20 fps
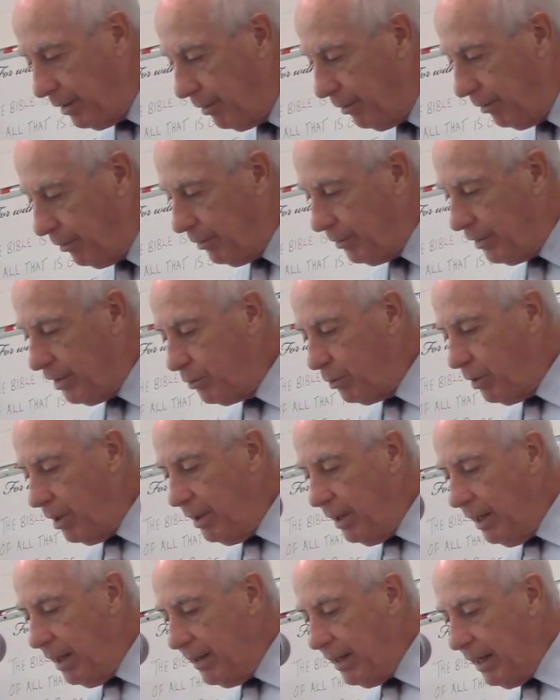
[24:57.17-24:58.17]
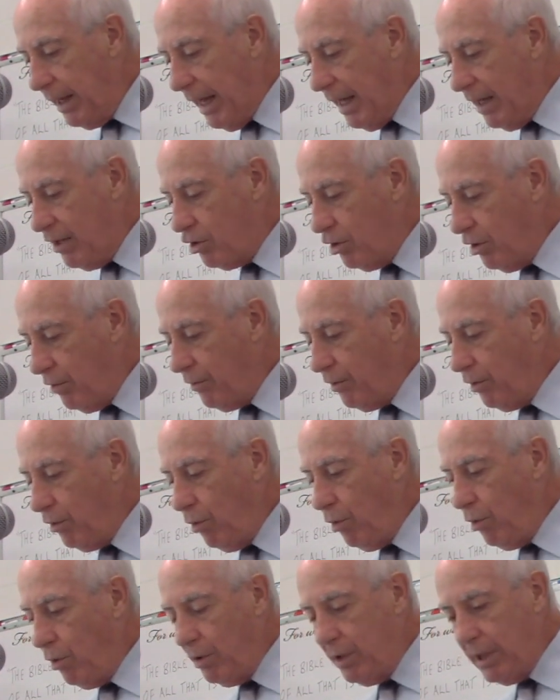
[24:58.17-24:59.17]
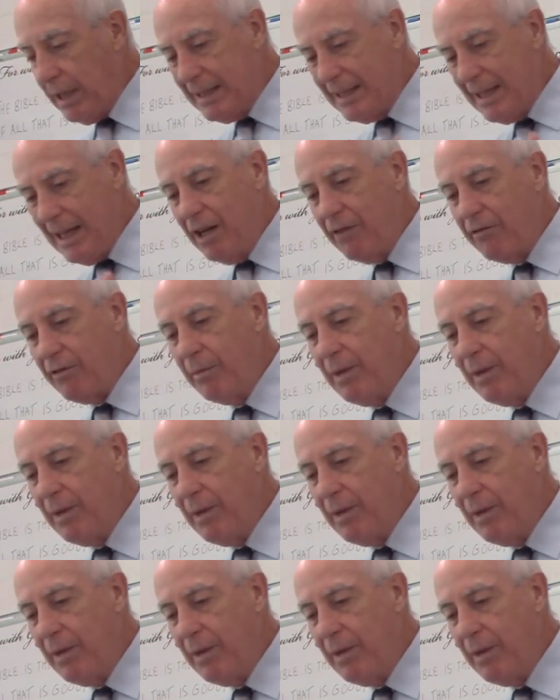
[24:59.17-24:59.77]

Oh, this one, the angel of the Lord descended from